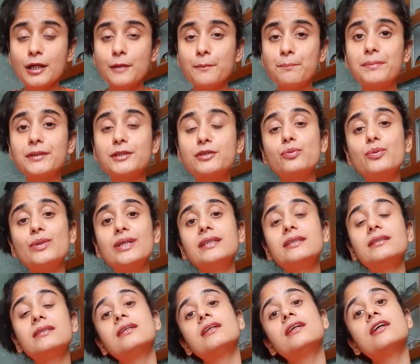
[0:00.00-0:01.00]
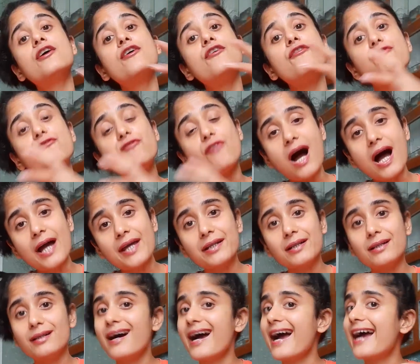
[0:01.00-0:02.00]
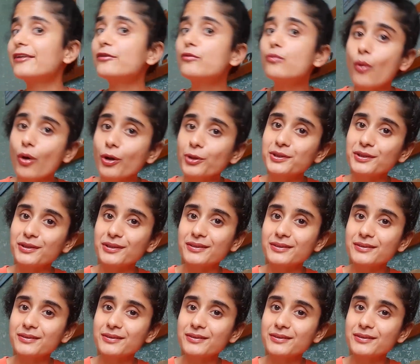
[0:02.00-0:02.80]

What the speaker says: between fire and water